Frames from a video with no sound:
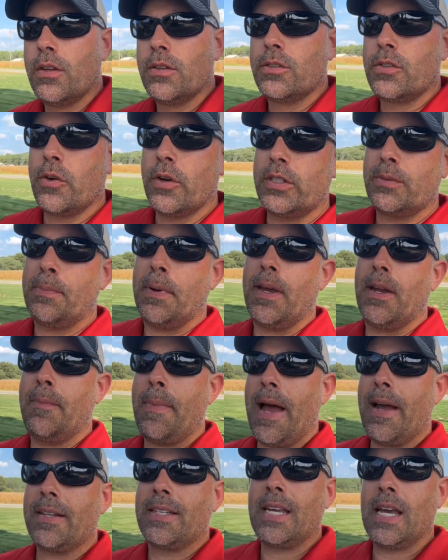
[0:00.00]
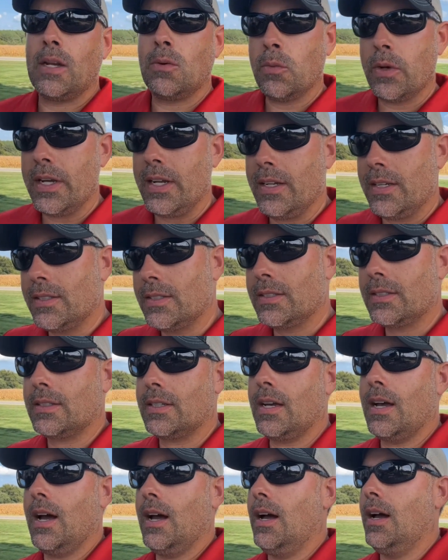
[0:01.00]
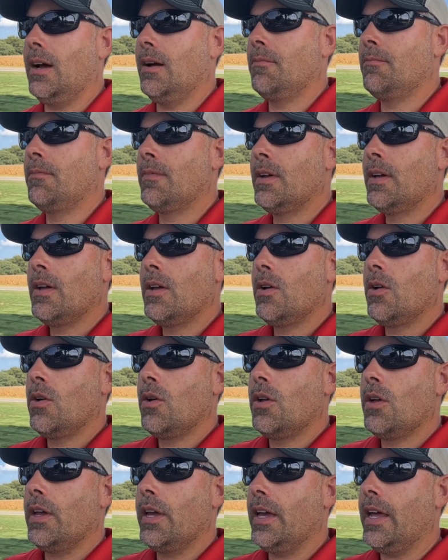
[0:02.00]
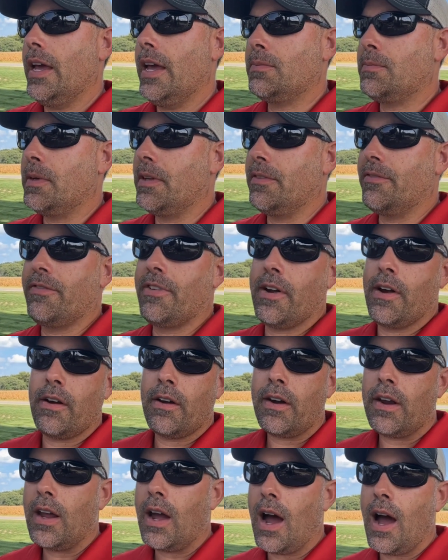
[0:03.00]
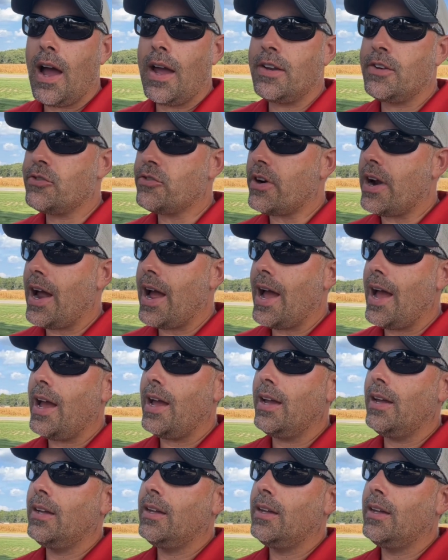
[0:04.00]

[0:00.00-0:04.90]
So it's been about 10 weeks. It has been very hot and dry.